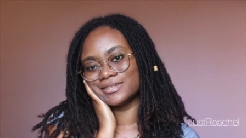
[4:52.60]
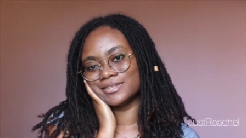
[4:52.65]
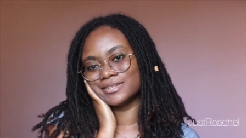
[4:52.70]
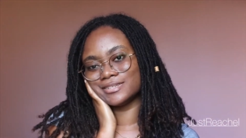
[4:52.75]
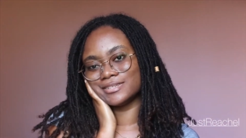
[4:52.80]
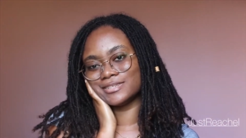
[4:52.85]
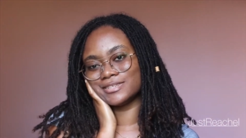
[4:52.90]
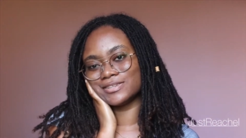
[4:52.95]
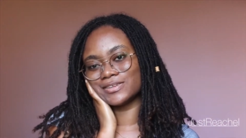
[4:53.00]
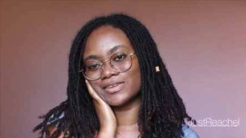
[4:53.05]

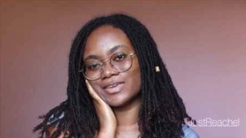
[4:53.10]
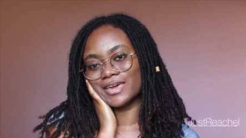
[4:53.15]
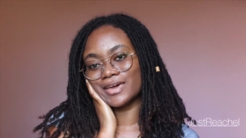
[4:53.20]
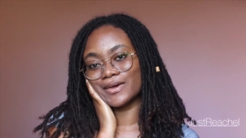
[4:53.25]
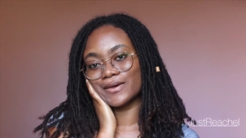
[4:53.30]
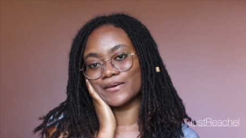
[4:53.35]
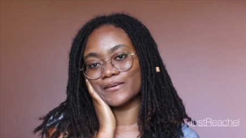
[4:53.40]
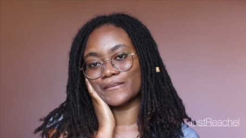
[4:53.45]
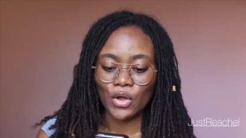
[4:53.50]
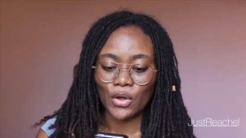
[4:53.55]
So
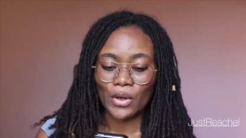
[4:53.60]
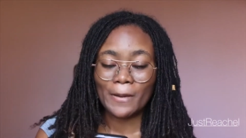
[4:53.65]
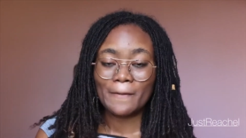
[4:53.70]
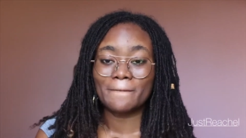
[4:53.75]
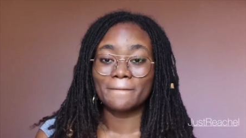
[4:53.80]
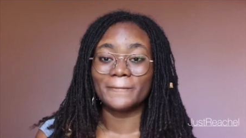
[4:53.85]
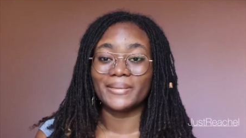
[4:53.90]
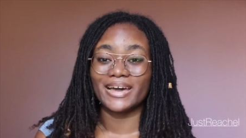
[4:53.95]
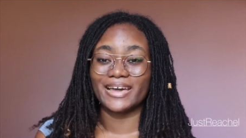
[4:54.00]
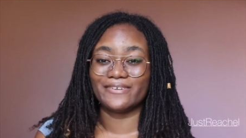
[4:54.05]
yeah.
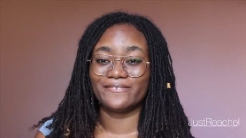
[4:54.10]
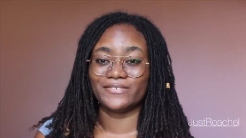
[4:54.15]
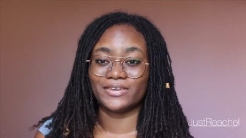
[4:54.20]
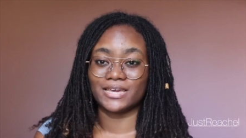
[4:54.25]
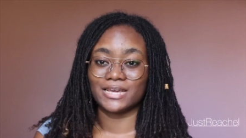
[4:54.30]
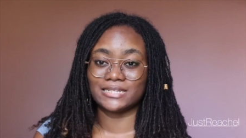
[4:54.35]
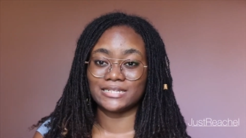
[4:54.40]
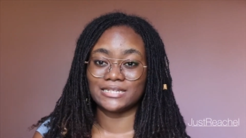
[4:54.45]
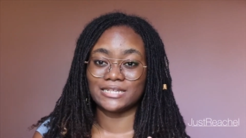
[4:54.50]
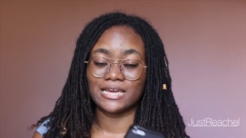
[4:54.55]
My
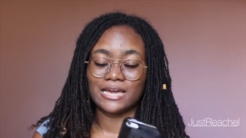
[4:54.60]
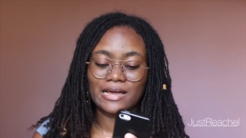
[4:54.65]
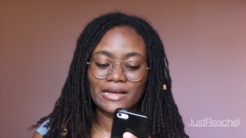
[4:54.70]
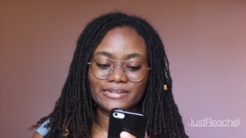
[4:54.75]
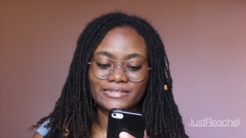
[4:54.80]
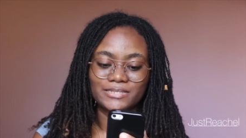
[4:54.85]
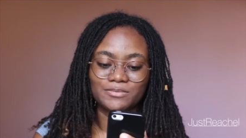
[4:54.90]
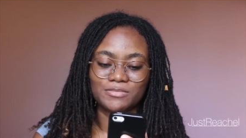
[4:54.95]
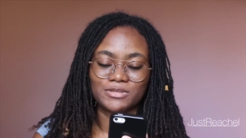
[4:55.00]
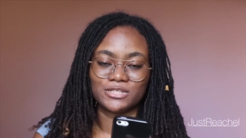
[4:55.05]
fiance
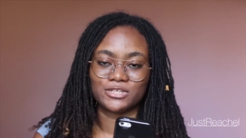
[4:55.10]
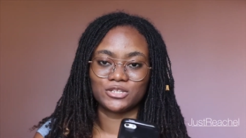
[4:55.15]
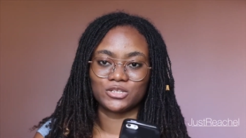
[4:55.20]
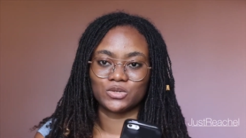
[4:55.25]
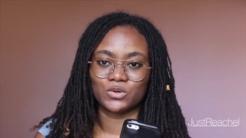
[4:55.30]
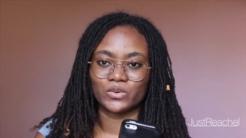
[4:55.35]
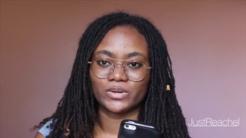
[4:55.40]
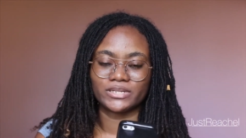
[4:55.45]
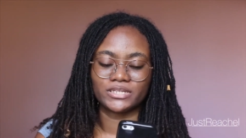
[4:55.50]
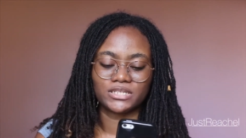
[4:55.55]
asked me this
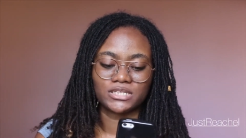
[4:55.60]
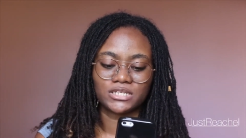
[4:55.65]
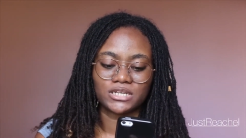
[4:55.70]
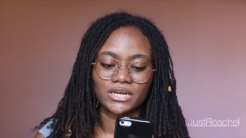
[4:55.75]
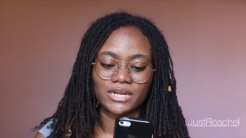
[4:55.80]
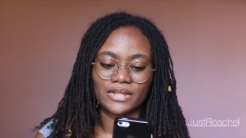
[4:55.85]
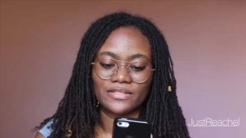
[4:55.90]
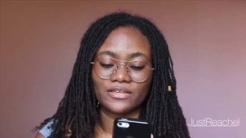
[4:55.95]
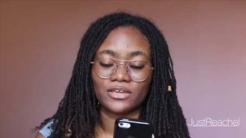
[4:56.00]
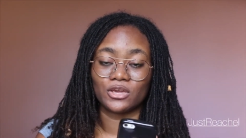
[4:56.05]
question,
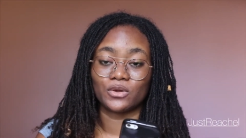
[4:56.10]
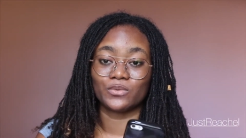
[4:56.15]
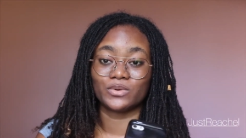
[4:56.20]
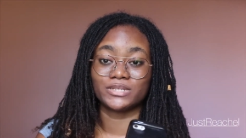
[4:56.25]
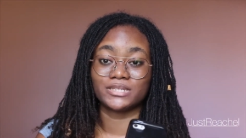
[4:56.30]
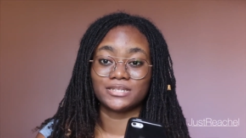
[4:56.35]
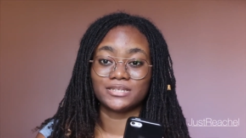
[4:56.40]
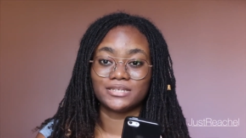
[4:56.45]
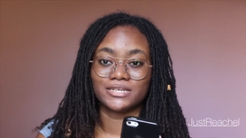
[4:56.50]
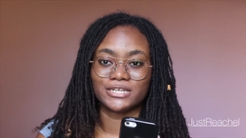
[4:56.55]
I think it
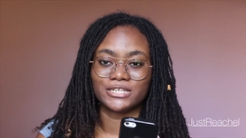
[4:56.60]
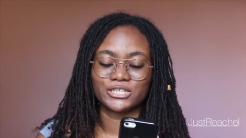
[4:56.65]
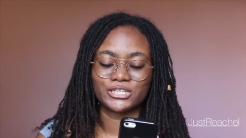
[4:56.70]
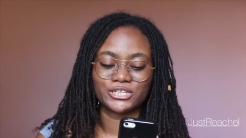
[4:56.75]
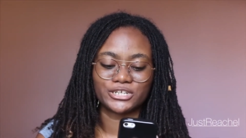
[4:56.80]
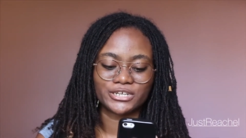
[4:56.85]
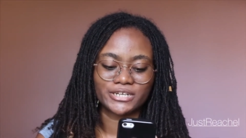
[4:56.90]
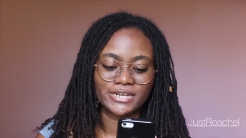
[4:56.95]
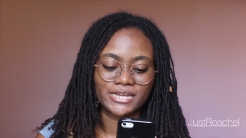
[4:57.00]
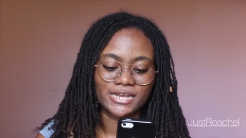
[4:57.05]
was
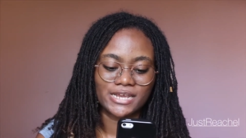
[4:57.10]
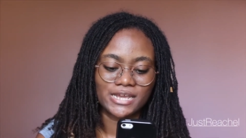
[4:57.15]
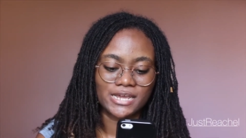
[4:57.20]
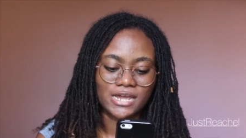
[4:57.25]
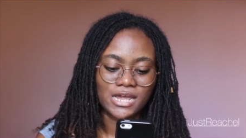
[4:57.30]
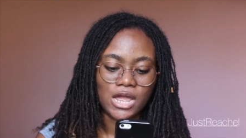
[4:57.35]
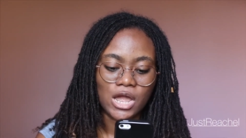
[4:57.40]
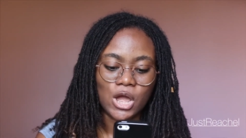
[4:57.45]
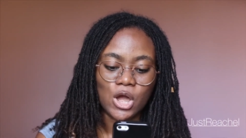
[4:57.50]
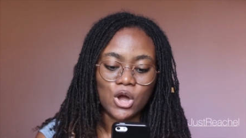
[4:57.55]
yesterday.
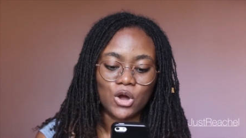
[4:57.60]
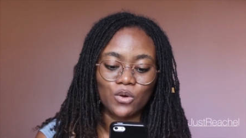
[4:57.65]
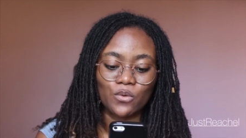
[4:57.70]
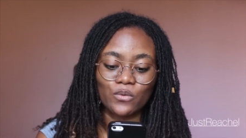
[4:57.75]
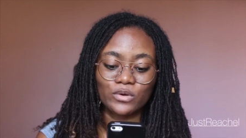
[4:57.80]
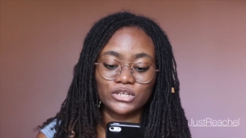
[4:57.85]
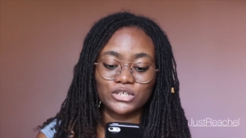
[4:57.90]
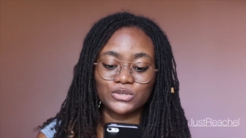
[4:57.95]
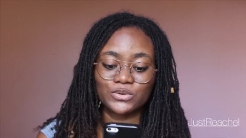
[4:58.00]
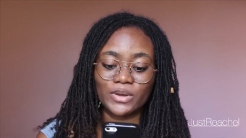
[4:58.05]

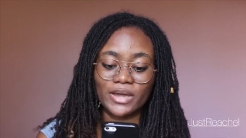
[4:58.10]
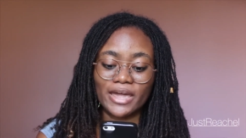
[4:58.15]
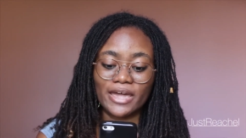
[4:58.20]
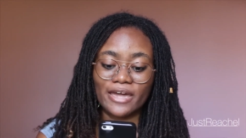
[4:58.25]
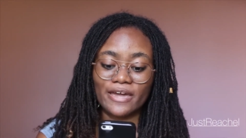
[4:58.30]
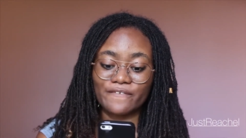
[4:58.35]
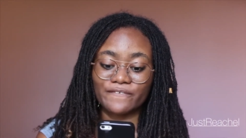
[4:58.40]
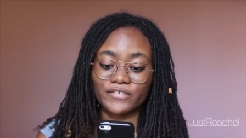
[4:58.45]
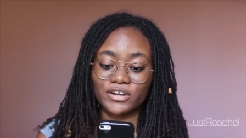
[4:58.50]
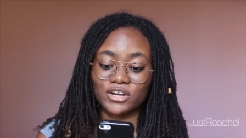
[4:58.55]
Would you
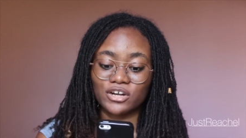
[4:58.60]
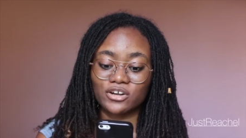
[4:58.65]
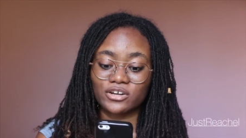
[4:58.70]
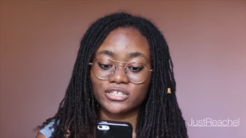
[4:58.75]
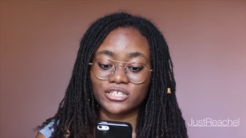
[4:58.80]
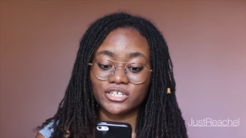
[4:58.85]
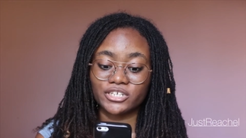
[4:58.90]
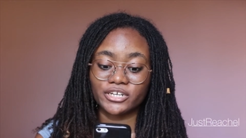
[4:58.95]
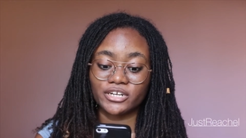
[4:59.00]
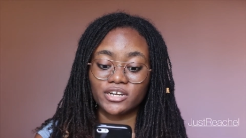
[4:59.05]
ever
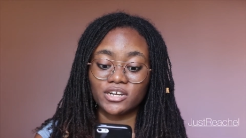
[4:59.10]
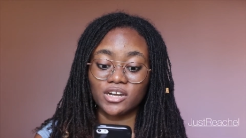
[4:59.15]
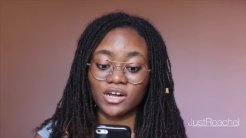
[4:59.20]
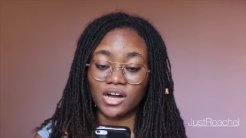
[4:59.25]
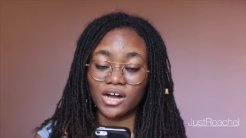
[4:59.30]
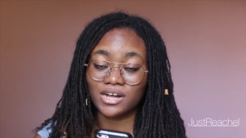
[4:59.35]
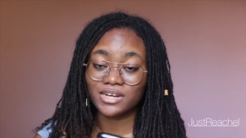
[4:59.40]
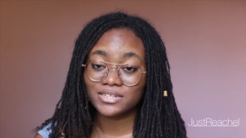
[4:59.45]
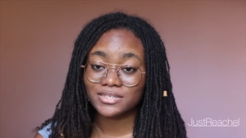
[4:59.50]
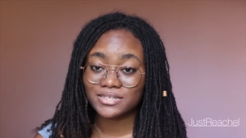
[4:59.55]
cut your
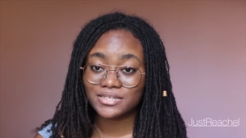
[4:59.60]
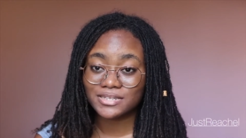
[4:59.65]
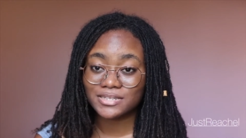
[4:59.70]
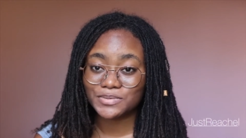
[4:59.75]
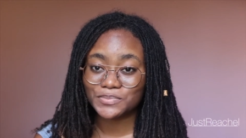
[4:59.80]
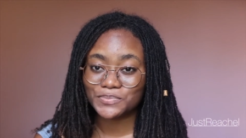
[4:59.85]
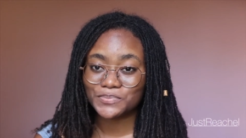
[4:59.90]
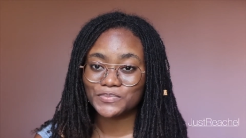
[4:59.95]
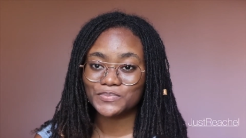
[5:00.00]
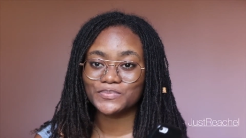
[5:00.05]
locks?
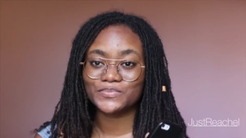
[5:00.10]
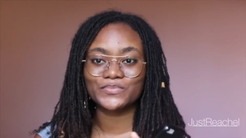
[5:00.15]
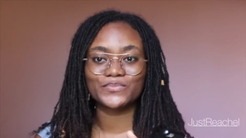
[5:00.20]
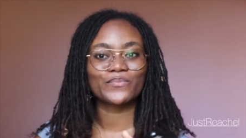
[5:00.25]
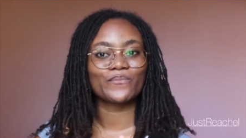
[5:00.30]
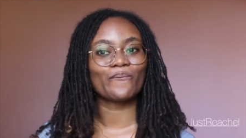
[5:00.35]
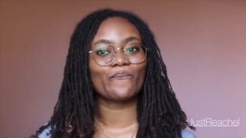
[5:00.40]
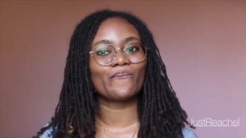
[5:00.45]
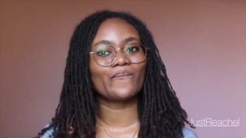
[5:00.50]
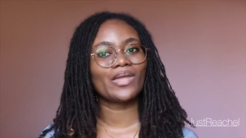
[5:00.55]

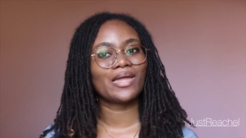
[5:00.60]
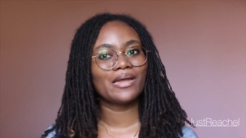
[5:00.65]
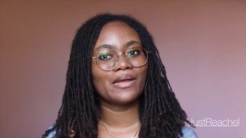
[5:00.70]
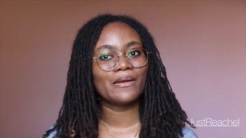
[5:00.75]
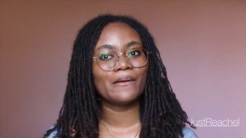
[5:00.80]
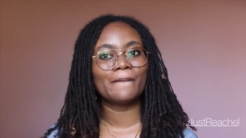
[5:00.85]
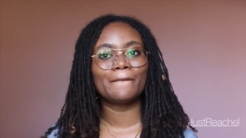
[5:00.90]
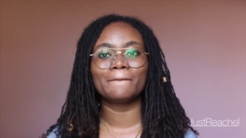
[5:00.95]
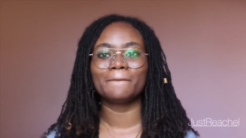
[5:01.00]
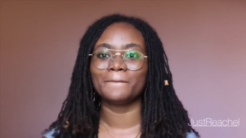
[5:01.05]

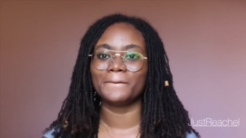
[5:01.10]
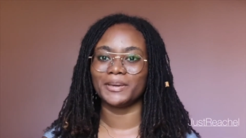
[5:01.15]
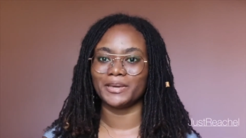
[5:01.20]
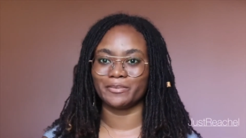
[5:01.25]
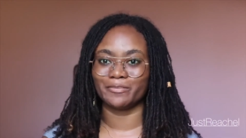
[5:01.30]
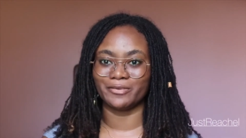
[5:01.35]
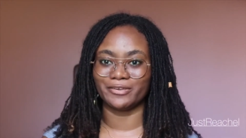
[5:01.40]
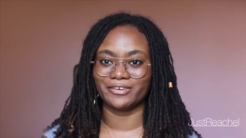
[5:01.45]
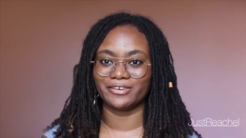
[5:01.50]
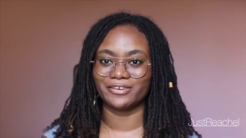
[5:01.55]

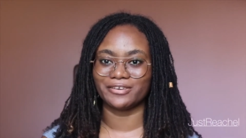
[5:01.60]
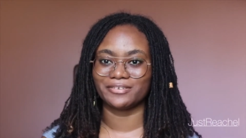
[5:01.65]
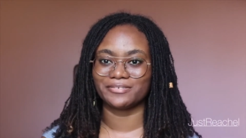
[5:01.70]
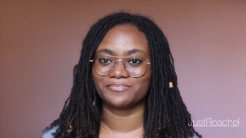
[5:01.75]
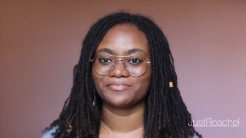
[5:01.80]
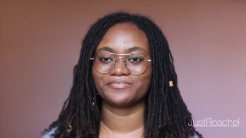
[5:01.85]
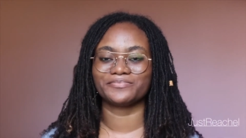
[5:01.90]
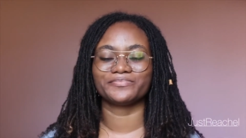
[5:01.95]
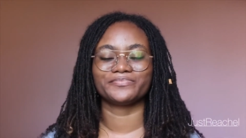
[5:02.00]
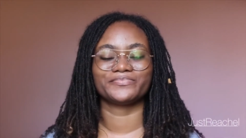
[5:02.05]
Baby,
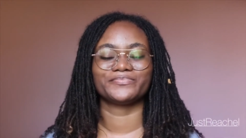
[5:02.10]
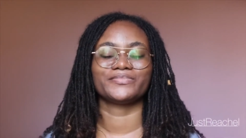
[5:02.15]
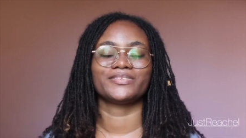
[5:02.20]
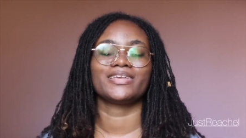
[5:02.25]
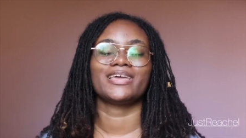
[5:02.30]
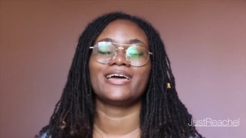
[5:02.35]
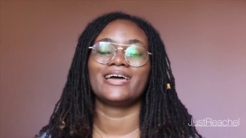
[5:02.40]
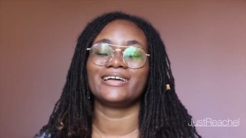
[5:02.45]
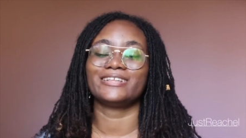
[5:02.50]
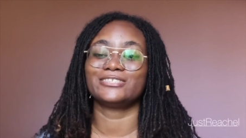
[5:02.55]

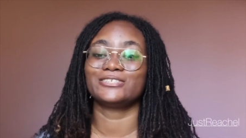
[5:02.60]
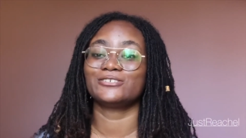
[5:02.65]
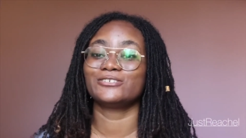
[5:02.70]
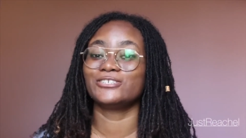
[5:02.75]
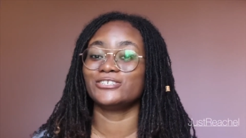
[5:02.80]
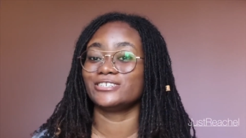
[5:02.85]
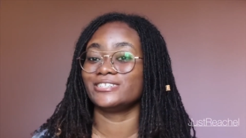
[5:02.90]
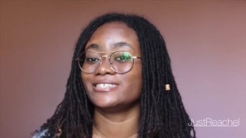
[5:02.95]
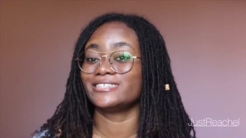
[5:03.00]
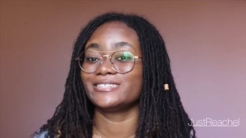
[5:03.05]
I told
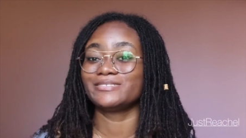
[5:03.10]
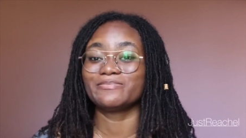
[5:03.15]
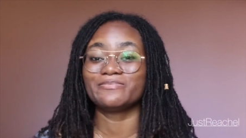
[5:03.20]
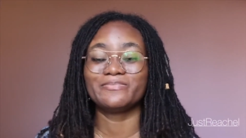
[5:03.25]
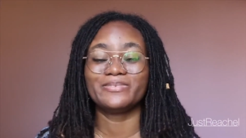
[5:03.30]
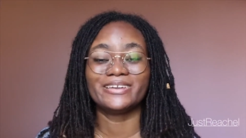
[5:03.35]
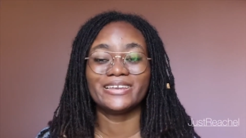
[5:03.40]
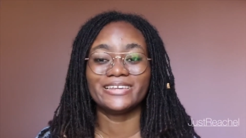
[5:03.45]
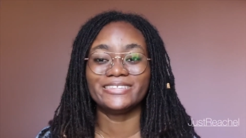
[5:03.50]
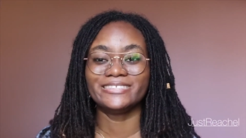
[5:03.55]
you this
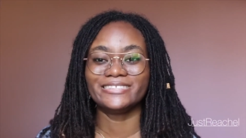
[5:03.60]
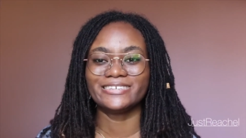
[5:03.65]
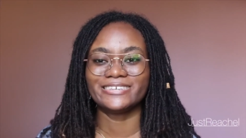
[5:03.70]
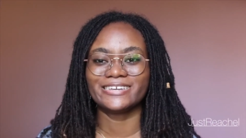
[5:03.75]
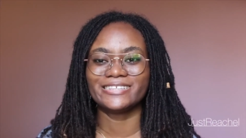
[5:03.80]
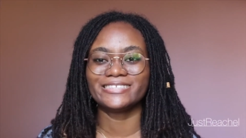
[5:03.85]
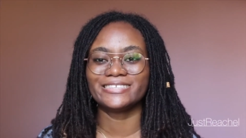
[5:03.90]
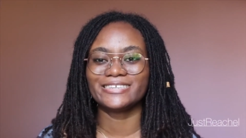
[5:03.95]
plenty of